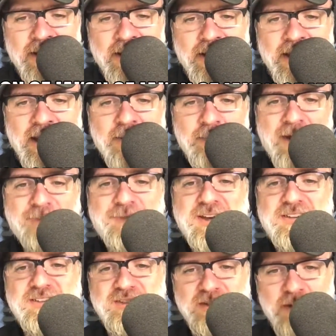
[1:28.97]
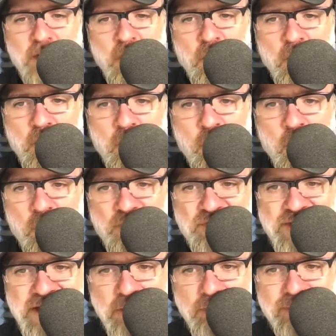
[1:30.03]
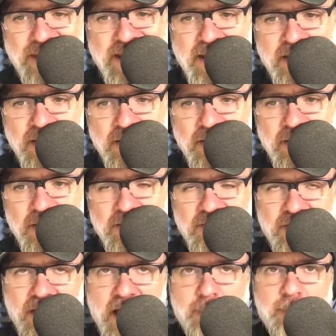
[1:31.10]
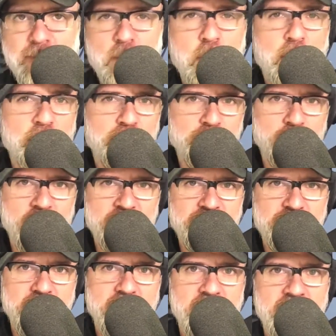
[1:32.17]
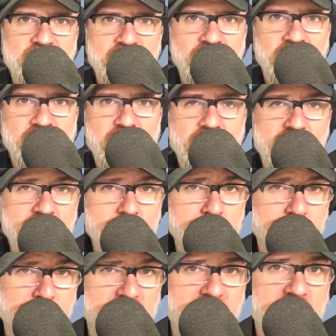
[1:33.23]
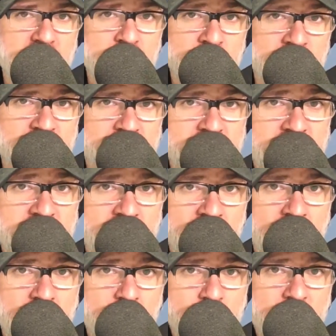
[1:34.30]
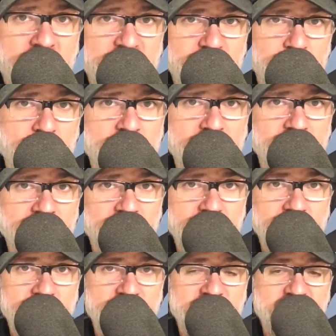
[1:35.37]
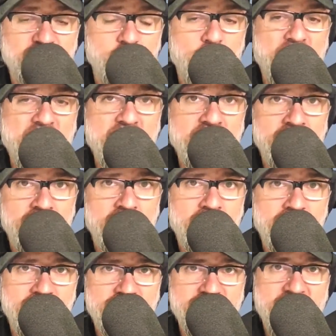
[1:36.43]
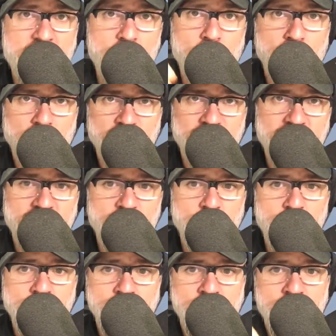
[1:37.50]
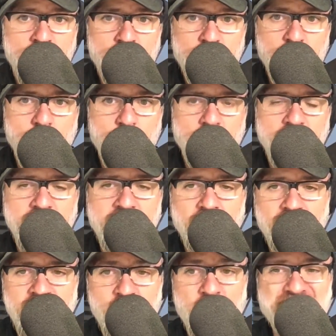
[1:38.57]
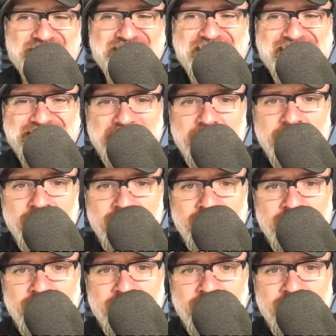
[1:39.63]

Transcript: and Memphis was near the top of the worst run cities and bottom of the best run cities. That's the way that works, that whole corollary. Coincidentally,